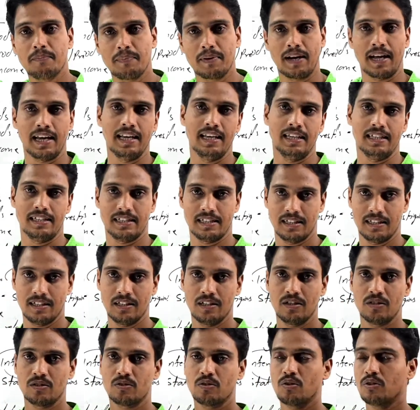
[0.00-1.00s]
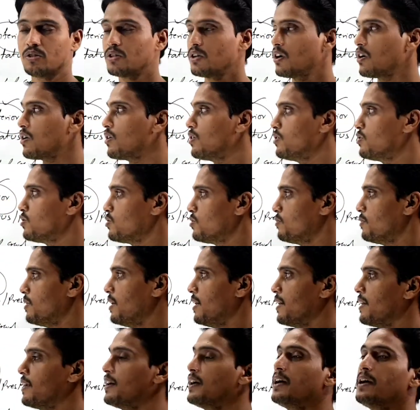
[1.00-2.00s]
price, so the
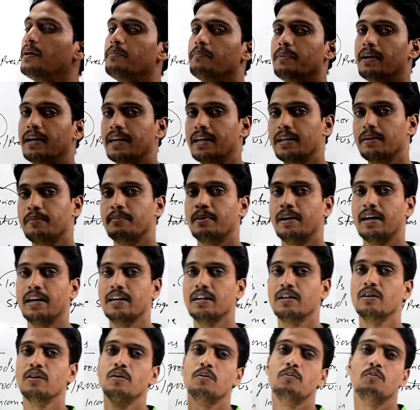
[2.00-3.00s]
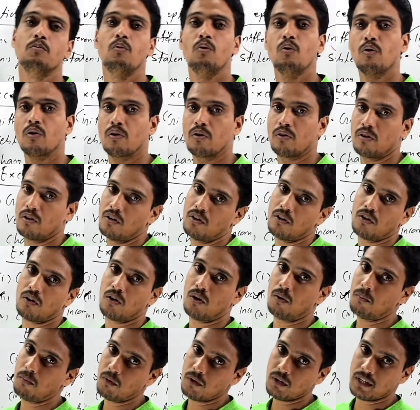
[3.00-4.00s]
consumer may demand more
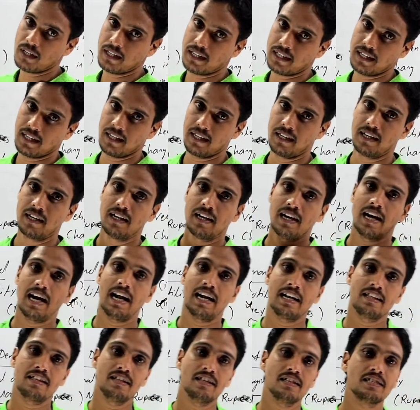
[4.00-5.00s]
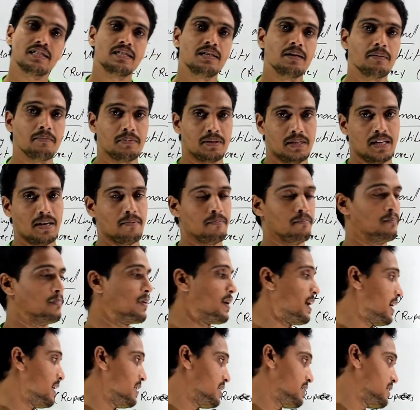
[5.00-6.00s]
commodity at the same
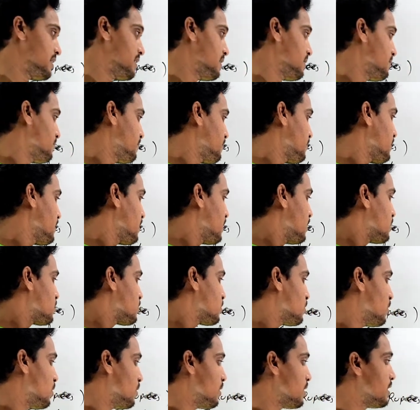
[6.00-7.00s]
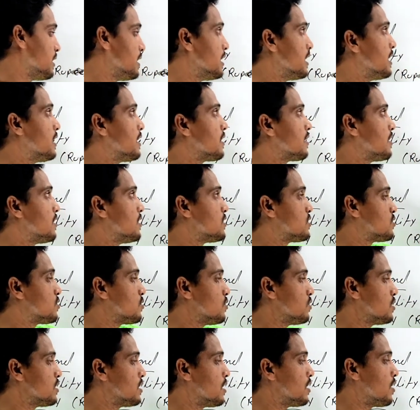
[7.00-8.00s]
price. So here
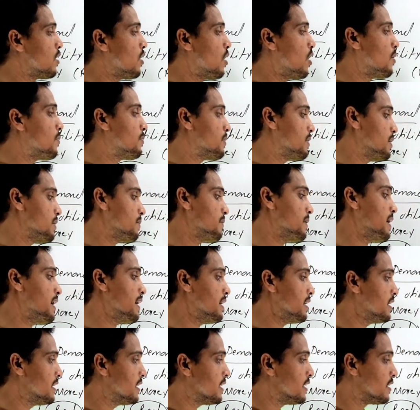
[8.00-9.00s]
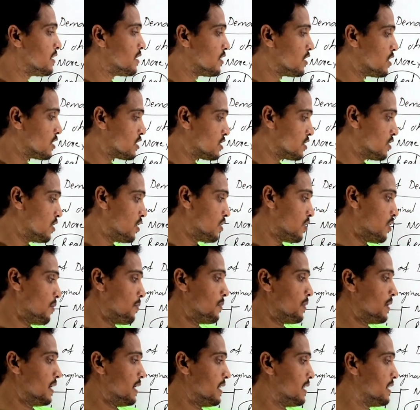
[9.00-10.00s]
also the law of demand does not
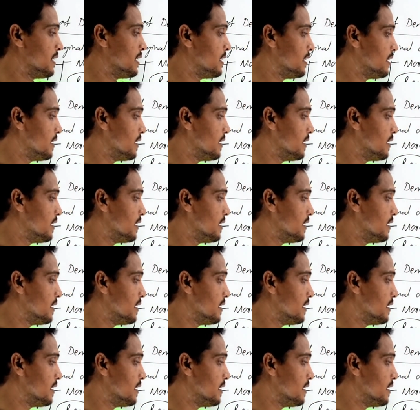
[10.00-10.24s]
operate.